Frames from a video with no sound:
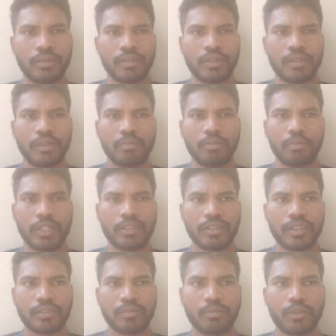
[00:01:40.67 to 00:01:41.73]
Purchase
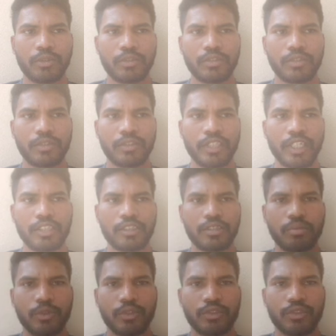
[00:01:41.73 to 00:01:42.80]
books, sales
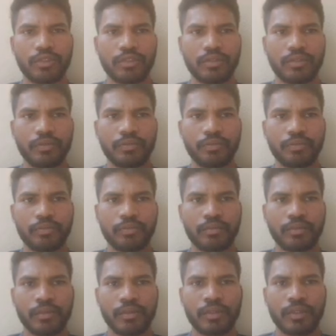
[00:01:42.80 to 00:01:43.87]
books,
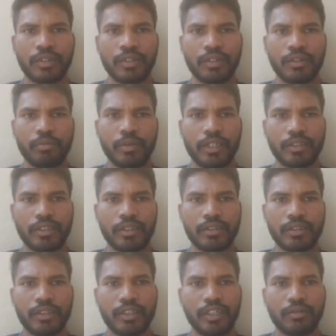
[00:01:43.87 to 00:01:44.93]
purchase
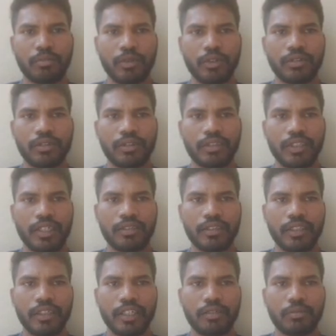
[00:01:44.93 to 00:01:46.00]
return books, sales
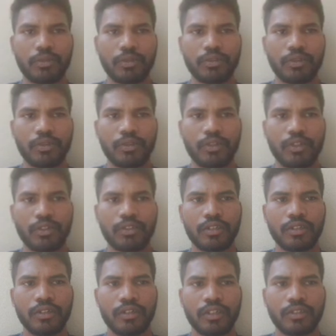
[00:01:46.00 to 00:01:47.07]
return books, not
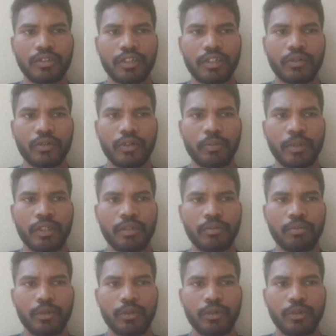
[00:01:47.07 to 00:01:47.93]
reservable books,